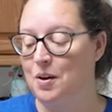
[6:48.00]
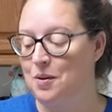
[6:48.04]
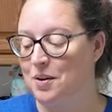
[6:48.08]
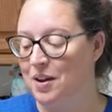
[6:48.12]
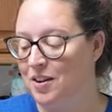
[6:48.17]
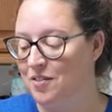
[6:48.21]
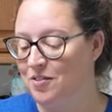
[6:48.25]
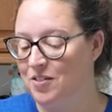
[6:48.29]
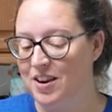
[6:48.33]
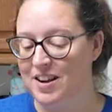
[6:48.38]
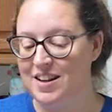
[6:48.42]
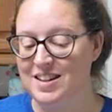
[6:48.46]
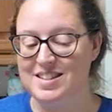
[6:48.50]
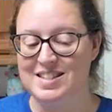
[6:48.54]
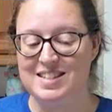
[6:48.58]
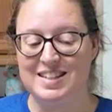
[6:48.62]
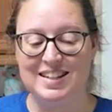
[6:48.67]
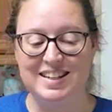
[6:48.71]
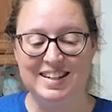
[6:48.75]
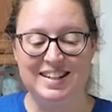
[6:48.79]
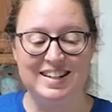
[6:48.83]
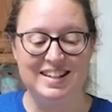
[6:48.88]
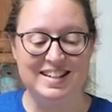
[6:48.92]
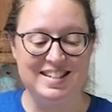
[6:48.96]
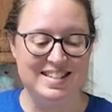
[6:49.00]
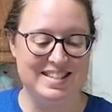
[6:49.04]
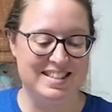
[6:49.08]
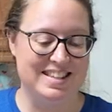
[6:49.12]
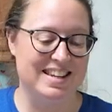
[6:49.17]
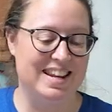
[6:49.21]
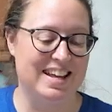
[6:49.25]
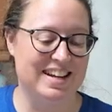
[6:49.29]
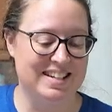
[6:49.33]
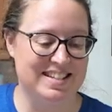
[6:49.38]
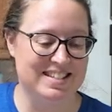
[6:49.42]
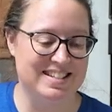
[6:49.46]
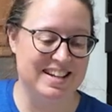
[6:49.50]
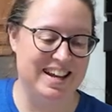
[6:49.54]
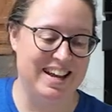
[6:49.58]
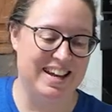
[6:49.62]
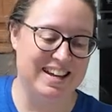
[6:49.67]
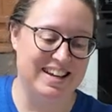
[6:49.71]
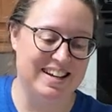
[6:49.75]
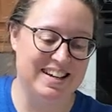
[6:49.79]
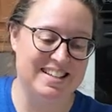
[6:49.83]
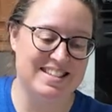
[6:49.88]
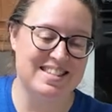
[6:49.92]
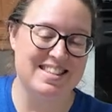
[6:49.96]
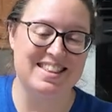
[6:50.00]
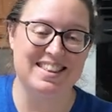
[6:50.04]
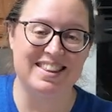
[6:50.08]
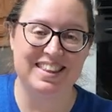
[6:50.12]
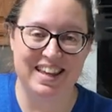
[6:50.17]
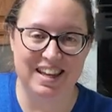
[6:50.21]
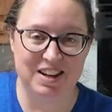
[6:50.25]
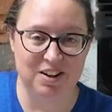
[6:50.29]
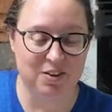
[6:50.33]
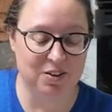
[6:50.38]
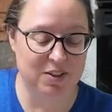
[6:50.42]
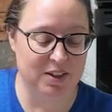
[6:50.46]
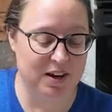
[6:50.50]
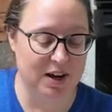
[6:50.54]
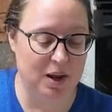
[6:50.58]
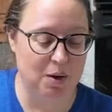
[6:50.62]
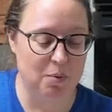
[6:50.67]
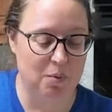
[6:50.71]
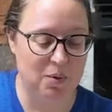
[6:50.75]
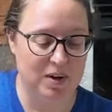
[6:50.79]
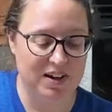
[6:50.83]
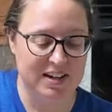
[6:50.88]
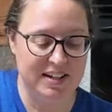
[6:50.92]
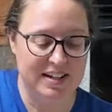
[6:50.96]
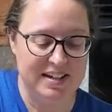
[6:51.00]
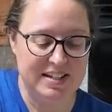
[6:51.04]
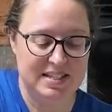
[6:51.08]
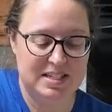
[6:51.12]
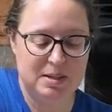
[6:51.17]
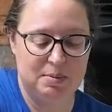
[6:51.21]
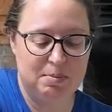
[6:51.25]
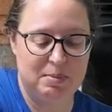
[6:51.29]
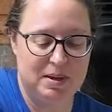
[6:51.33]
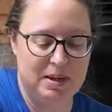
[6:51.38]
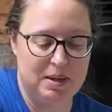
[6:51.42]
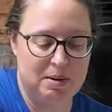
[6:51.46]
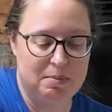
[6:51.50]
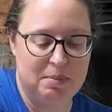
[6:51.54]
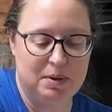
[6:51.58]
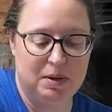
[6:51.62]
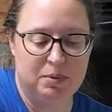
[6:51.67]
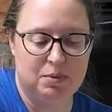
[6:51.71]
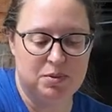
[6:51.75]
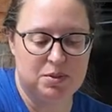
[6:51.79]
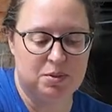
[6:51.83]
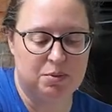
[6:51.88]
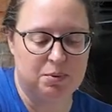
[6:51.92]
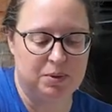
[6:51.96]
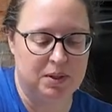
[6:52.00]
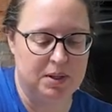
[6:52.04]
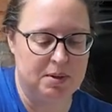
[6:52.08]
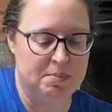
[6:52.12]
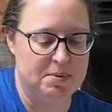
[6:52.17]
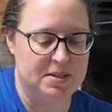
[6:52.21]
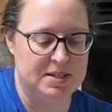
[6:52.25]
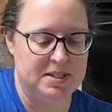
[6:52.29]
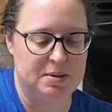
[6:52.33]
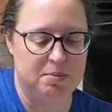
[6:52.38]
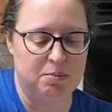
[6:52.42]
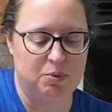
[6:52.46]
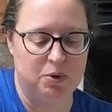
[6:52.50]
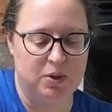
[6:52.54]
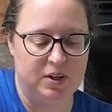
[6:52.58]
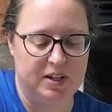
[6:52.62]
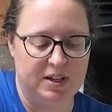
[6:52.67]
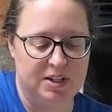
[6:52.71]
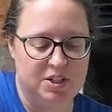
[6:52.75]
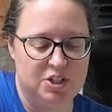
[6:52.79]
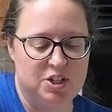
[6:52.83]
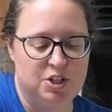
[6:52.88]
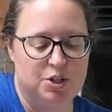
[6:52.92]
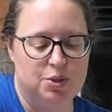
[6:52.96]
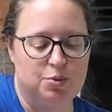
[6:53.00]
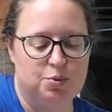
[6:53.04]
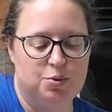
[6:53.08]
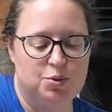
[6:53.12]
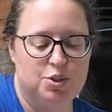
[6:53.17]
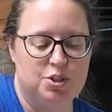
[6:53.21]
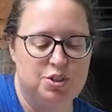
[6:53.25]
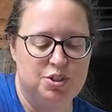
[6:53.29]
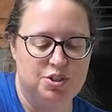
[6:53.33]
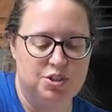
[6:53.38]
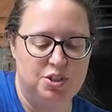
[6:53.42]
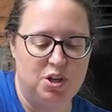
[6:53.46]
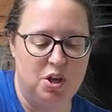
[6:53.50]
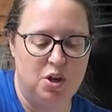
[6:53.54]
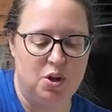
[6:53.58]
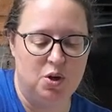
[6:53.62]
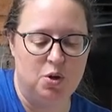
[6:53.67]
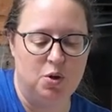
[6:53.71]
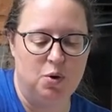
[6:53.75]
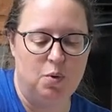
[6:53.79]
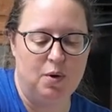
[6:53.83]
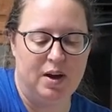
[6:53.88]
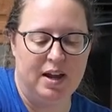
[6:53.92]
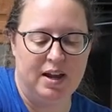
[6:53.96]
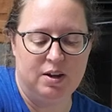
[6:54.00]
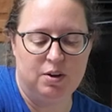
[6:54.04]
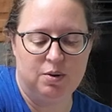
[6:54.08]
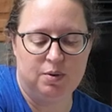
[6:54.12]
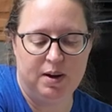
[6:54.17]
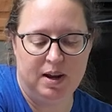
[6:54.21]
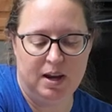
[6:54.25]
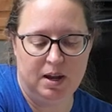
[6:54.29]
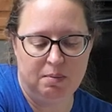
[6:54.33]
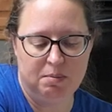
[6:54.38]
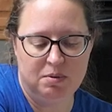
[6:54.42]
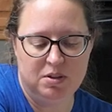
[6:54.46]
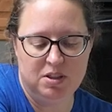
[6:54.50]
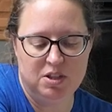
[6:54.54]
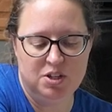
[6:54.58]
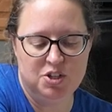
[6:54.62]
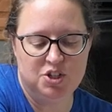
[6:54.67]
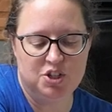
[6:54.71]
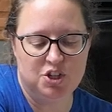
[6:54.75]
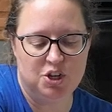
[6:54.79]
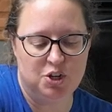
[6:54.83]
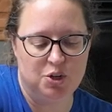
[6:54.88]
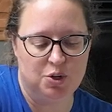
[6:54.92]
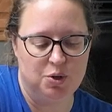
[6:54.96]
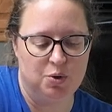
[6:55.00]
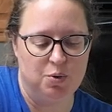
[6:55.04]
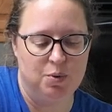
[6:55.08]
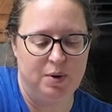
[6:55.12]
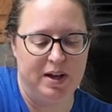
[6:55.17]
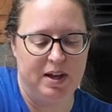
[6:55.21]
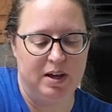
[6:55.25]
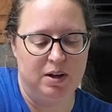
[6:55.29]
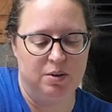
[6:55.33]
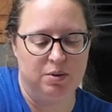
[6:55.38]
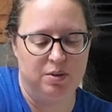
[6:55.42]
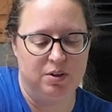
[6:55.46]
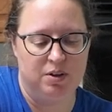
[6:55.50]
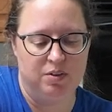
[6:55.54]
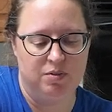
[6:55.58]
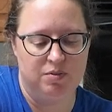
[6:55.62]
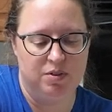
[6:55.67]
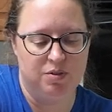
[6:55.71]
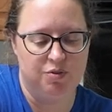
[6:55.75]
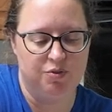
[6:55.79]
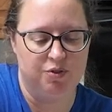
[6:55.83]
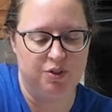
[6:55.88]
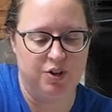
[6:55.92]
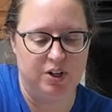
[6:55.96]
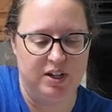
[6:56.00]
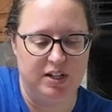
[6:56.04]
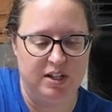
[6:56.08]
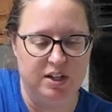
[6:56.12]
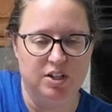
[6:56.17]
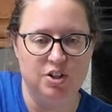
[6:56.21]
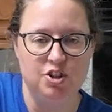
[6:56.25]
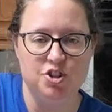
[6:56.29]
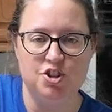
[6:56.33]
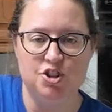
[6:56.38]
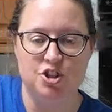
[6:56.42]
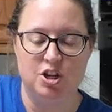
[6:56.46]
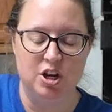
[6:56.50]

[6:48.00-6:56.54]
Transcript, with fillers: Okay, friends, it is the next day. It's later than I wanted it to be, but it was a really busy morning too. So I grabbed the dough out of the fridge.